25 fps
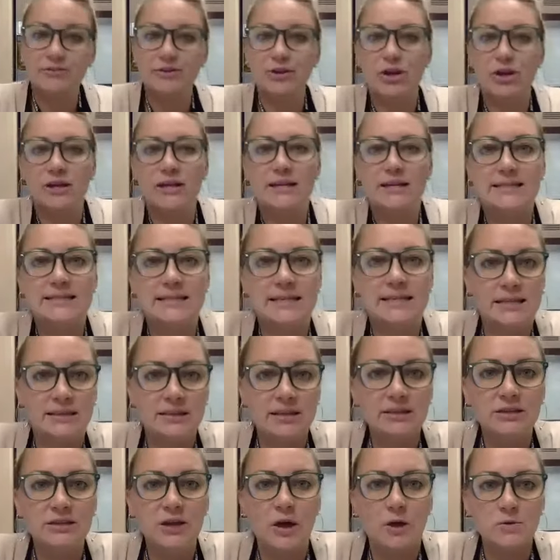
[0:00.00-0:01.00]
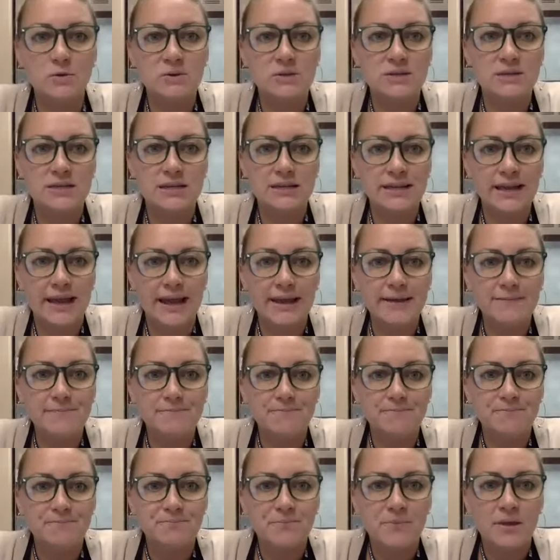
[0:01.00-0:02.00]
you're going to see in notes today.
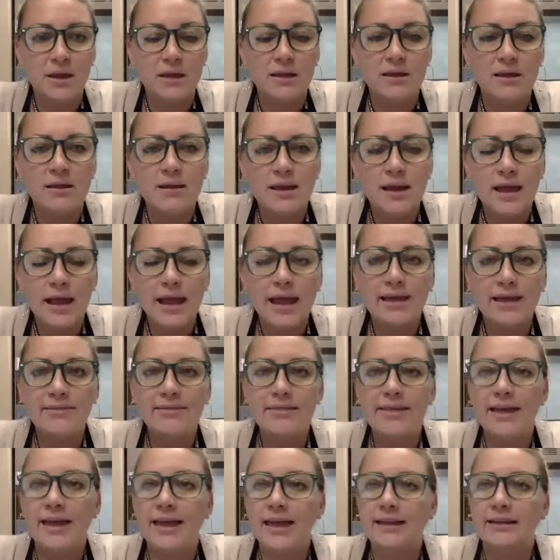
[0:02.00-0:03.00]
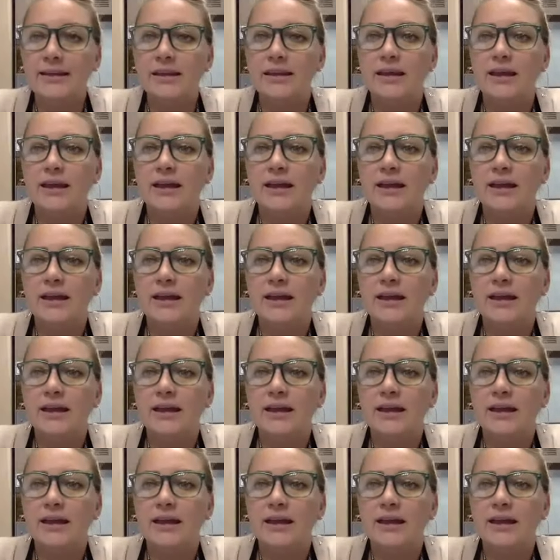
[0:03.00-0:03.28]
And then